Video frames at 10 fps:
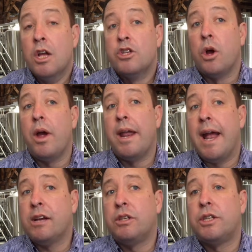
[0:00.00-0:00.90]
So it
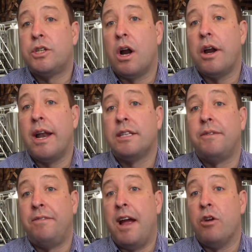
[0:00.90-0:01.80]
actually started as a
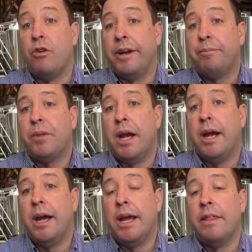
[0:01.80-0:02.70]
foundry
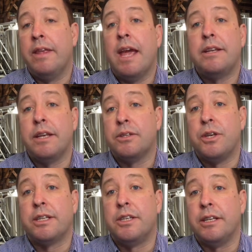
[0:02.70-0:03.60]
in the
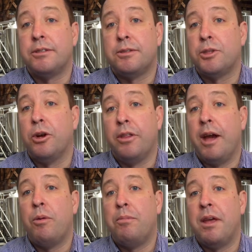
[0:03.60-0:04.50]
1860s. So
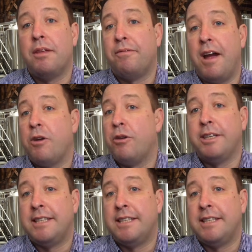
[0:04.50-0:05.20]
that would be the foundries